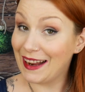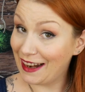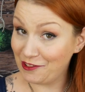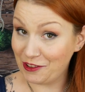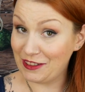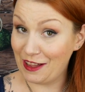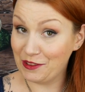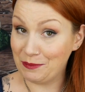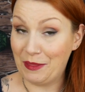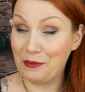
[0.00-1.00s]
eyelashes
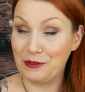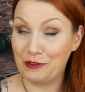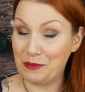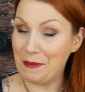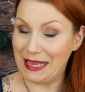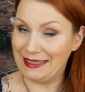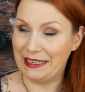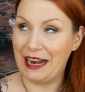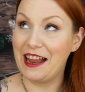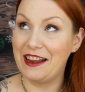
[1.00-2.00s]
last month, which is
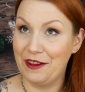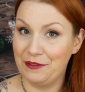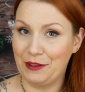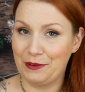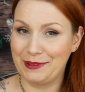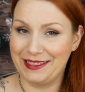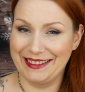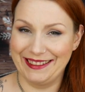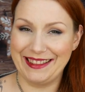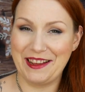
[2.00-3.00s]
amazing. I love those.
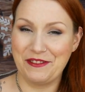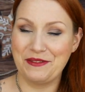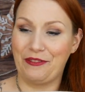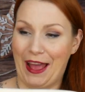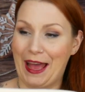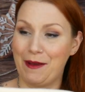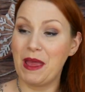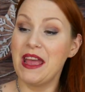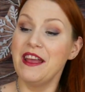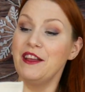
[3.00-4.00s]
They were
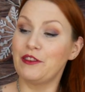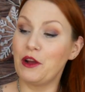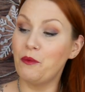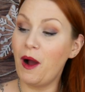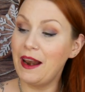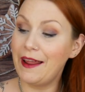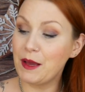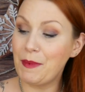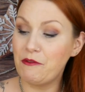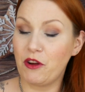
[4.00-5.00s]
fab. So what I
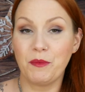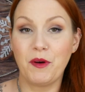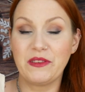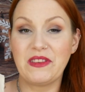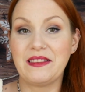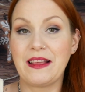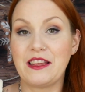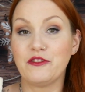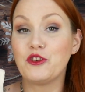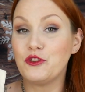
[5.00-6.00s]
like about Roccabox is that
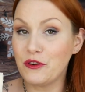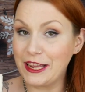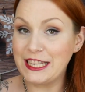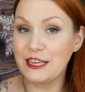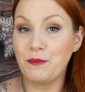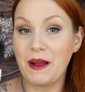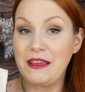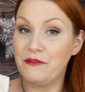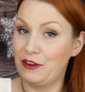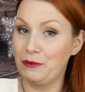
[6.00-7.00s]
it's curated by
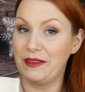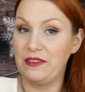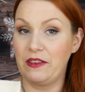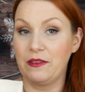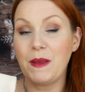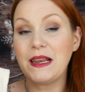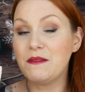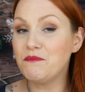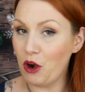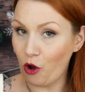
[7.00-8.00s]
influencers,
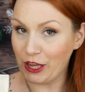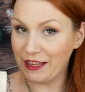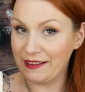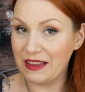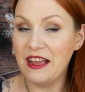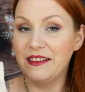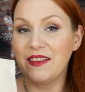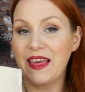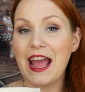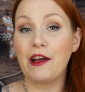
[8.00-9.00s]
mainly bloggers,
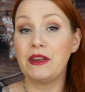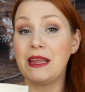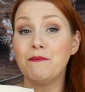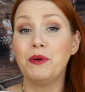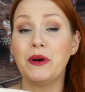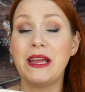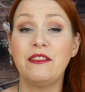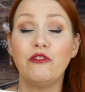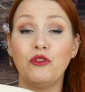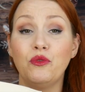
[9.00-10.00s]
so they have an input
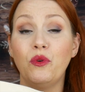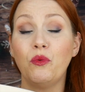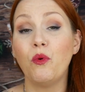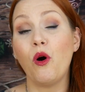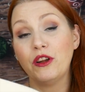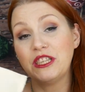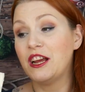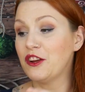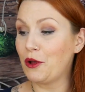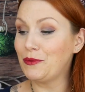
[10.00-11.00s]
into what
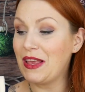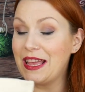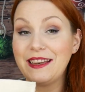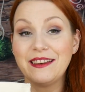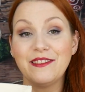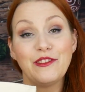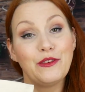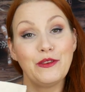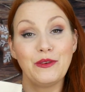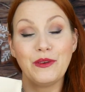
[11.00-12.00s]
goes
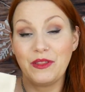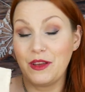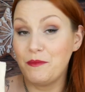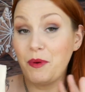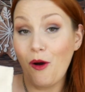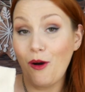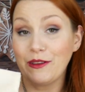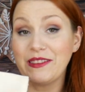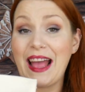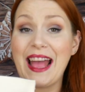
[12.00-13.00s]
into the
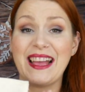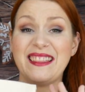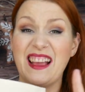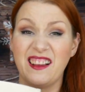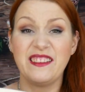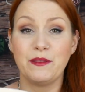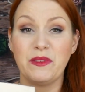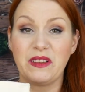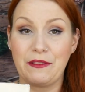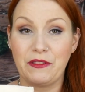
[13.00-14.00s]
box and the
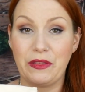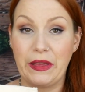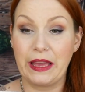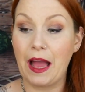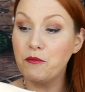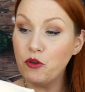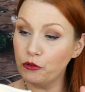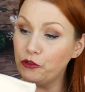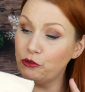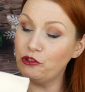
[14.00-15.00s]
items and everything. I'm
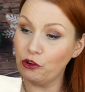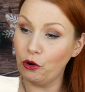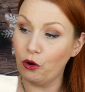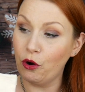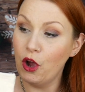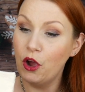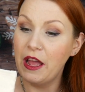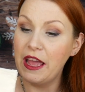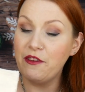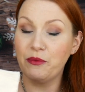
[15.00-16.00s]
not too sure
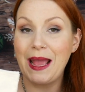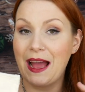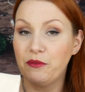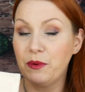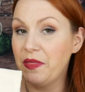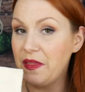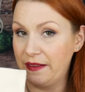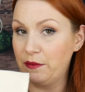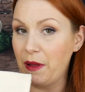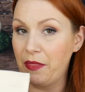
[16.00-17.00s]
if we have one
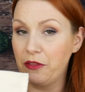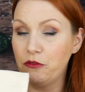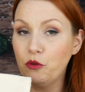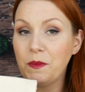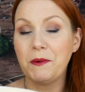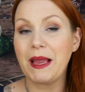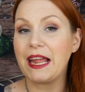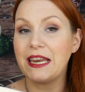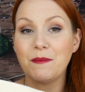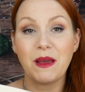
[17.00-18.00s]
this month. Normally we
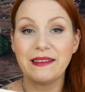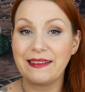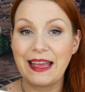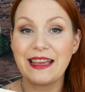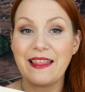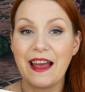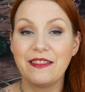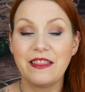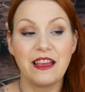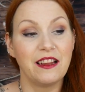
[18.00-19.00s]
get an email saying
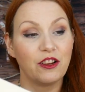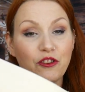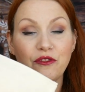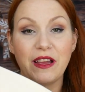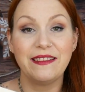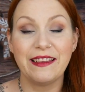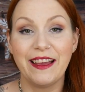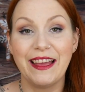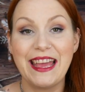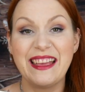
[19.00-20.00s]
that a
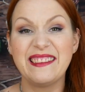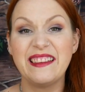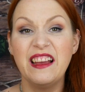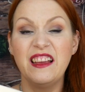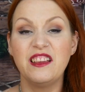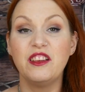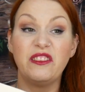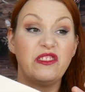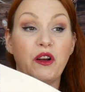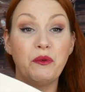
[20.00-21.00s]
curator is
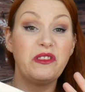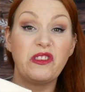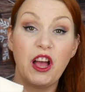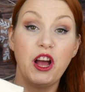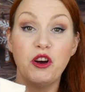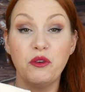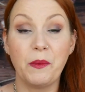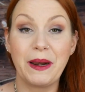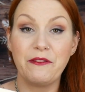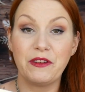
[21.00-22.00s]
so-and-so
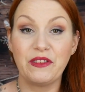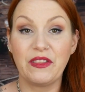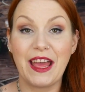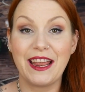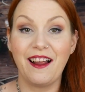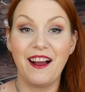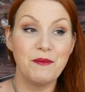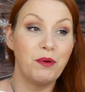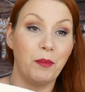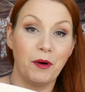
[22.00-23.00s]
or whatever, so then
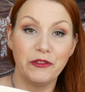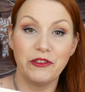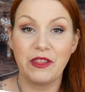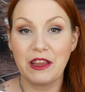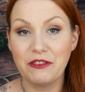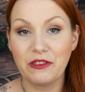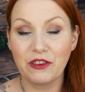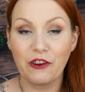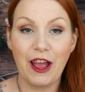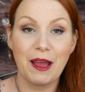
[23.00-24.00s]
I pop onto their
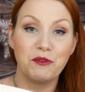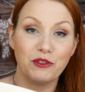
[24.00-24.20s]
Instagram